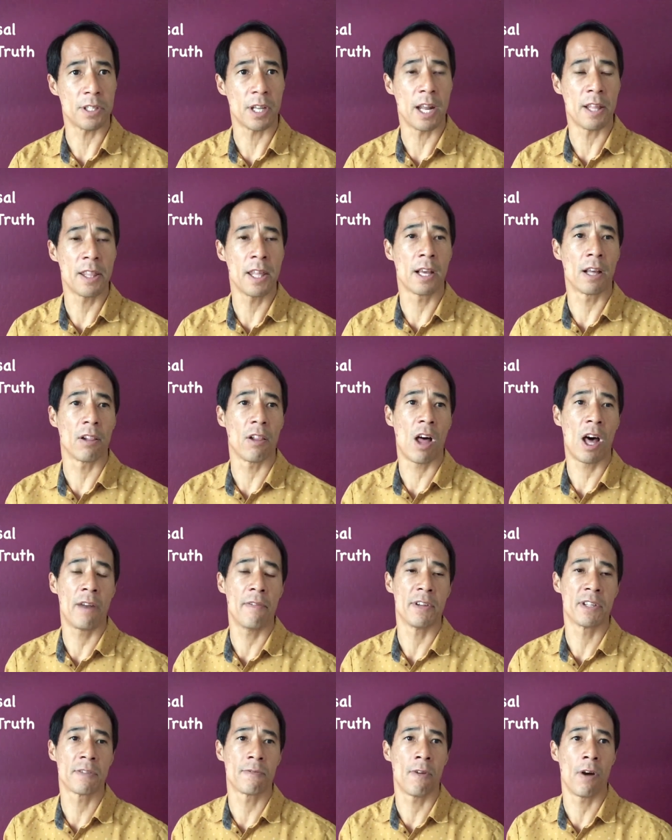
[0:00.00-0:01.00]
And I think a lot of
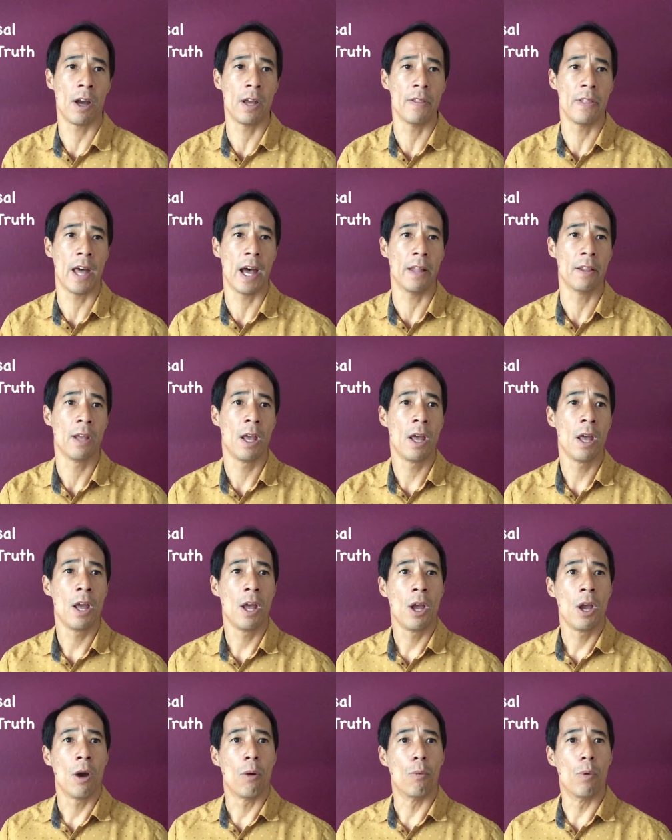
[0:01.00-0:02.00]
us find that
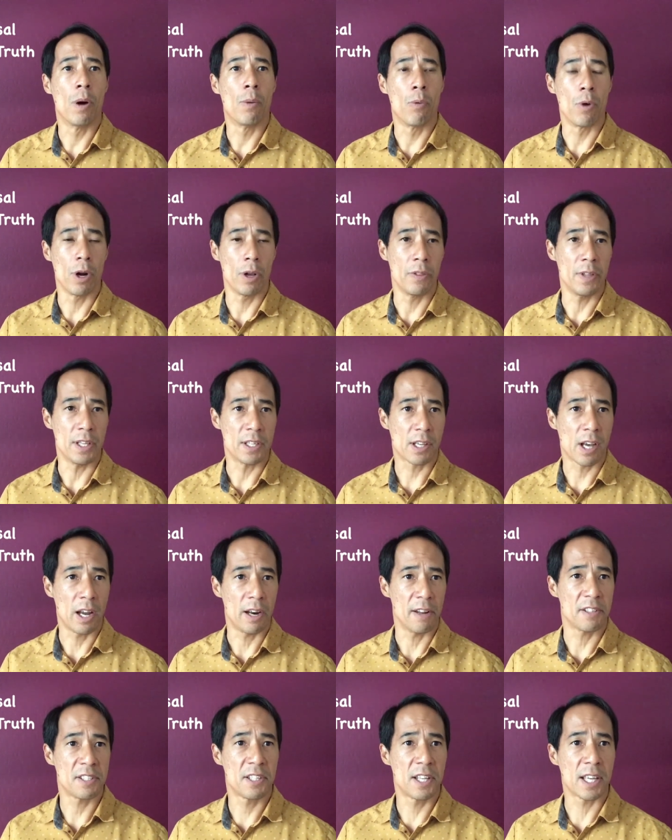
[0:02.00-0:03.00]
when we're in these kind
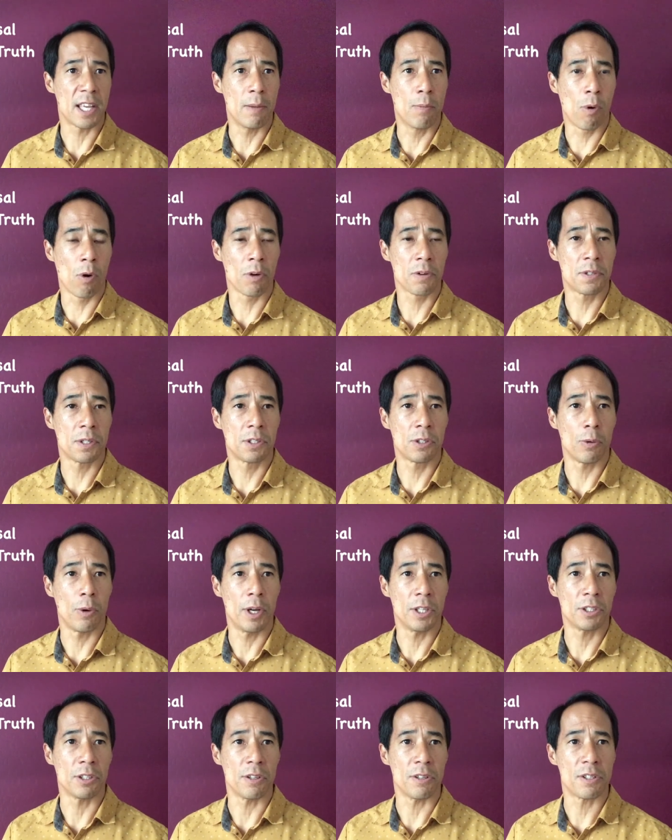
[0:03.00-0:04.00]
of sticky moral
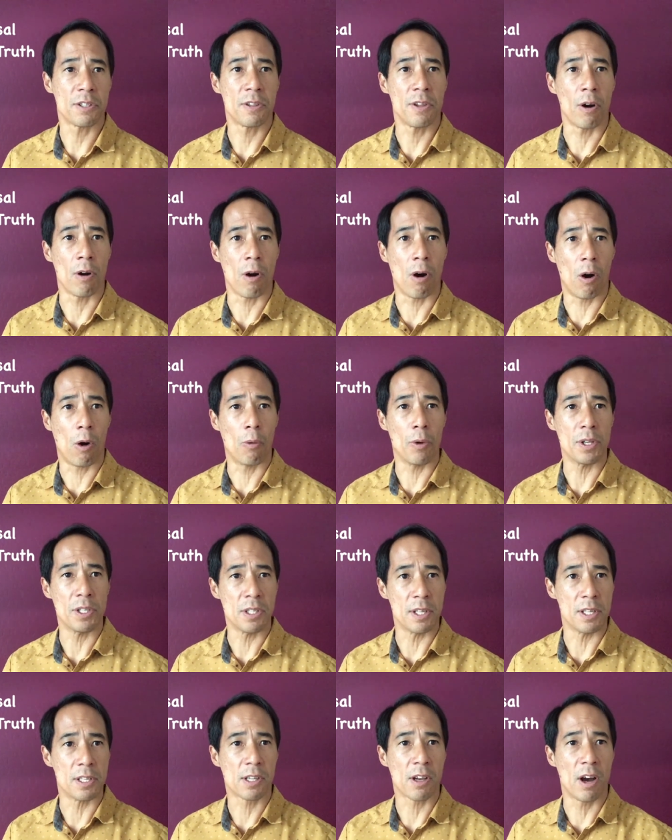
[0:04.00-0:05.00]
situations, there are always
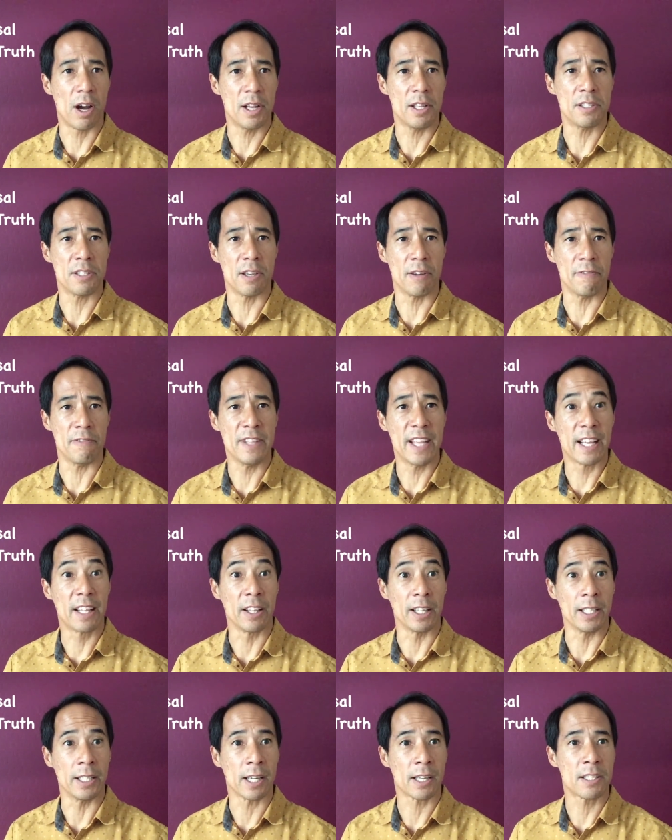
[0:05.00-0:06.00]
these kinds of
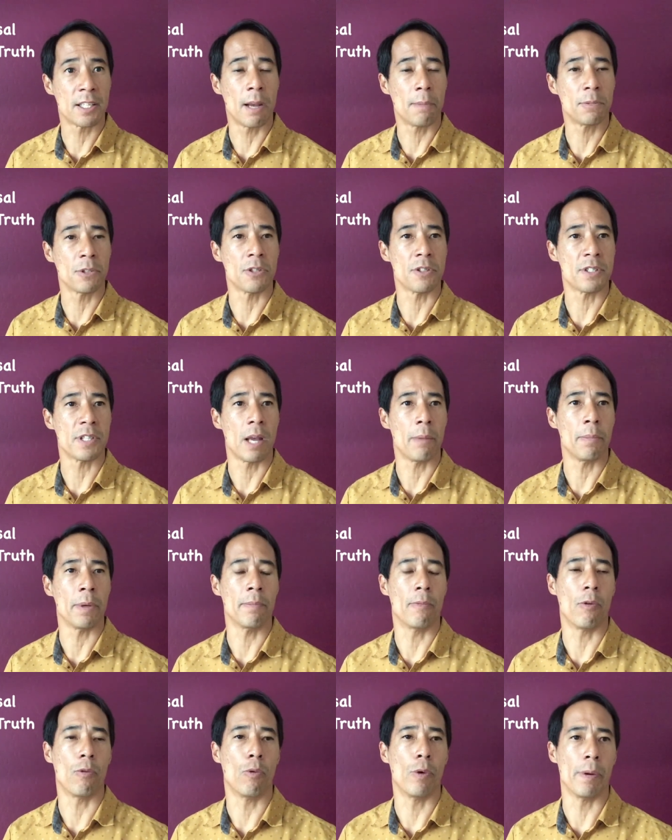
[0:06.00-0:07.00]
niggling exceptions that
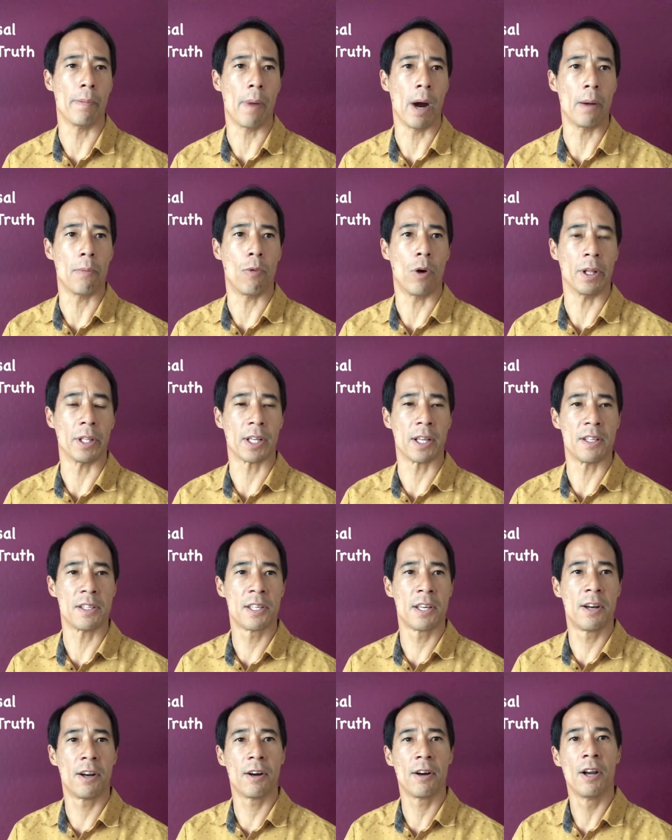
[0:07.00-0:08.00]
we might want to
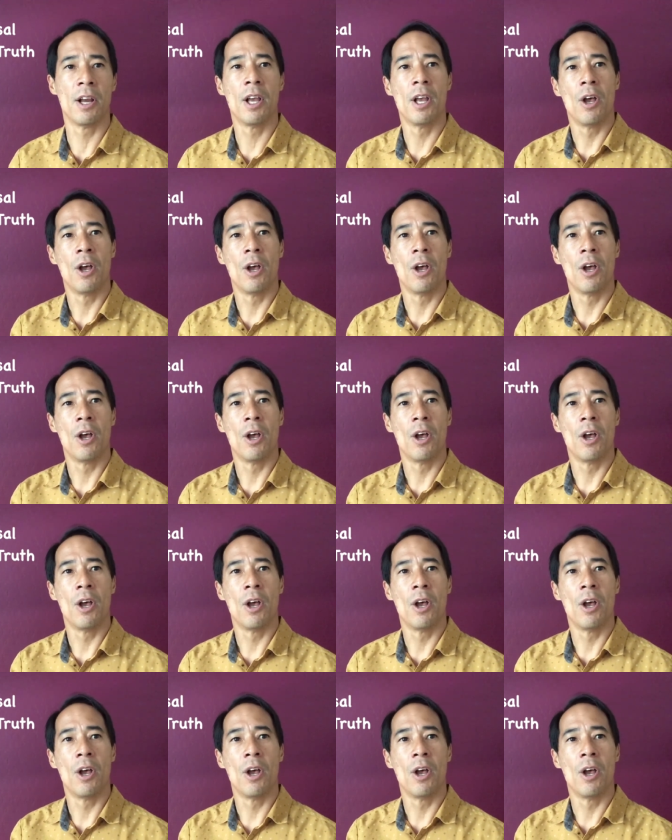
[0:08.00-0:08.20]
consider.